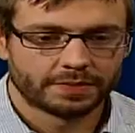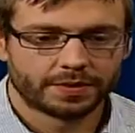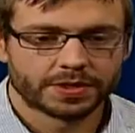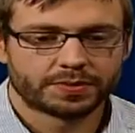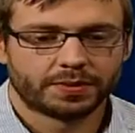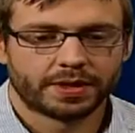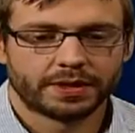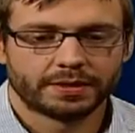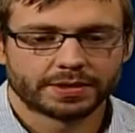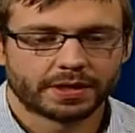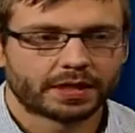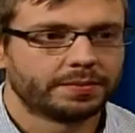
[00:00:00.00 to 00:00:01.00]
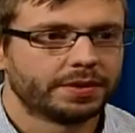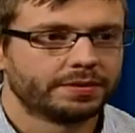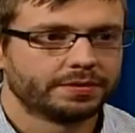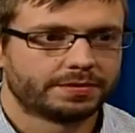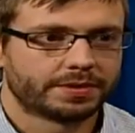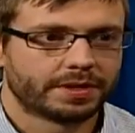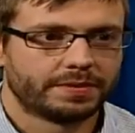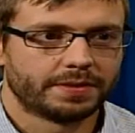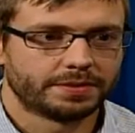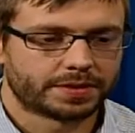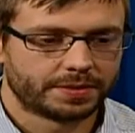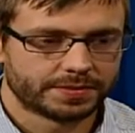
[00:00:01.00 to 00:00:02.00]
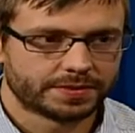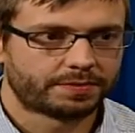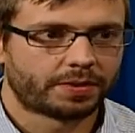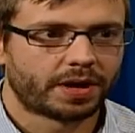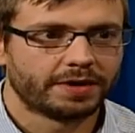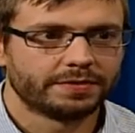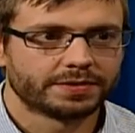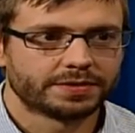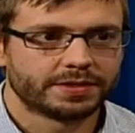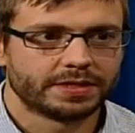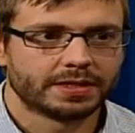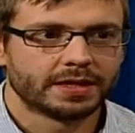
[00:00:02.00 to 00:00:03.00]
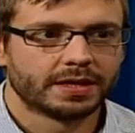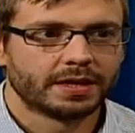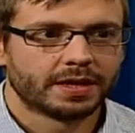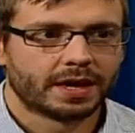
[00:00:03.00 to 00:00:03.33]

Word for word: the first one I'll talk about is um, in terms of privacy.